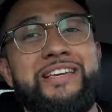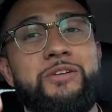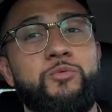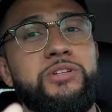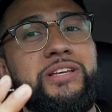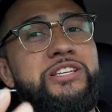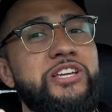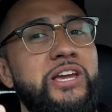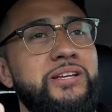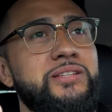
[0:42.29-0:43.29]
it can really
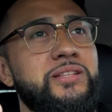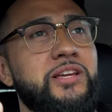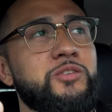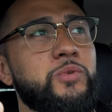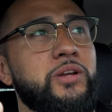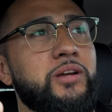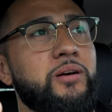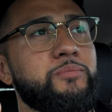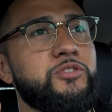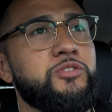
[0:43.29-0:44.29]
change things when it
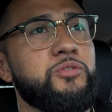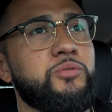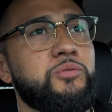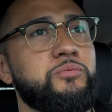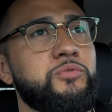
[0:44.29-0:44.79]
comes to